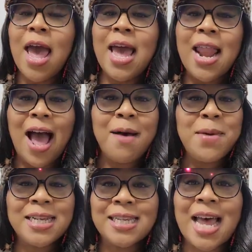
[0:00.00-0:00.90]
And
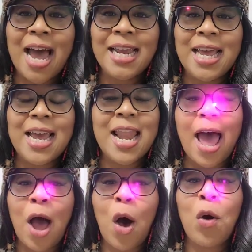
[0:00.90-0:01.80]
I'm excited. And
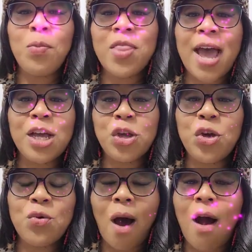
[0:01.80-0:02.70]
I hope that
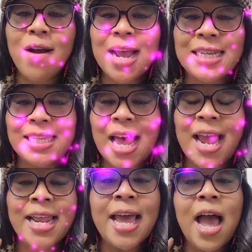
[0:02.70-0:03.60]
you are
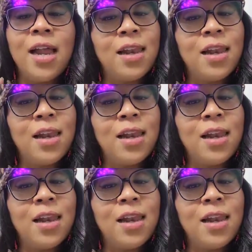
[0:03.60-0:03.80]
excited.